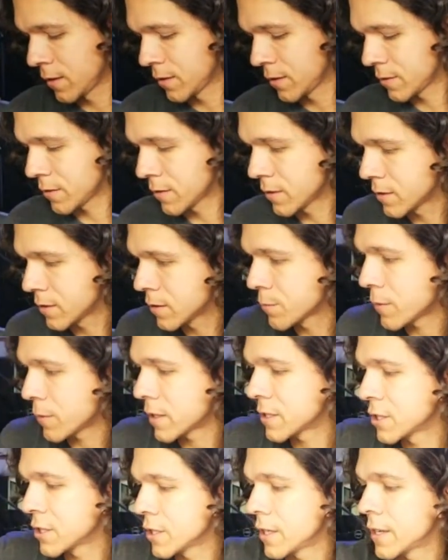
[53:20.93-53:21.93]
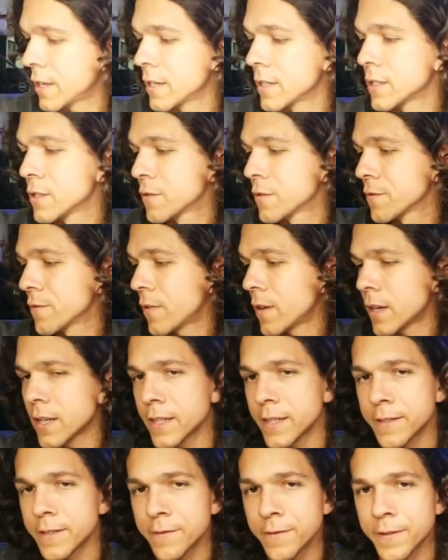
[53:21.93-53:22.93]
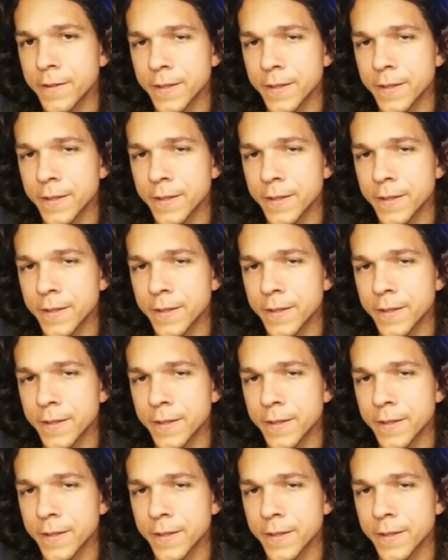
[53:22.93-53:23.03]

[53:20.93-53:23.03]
This is my GH5.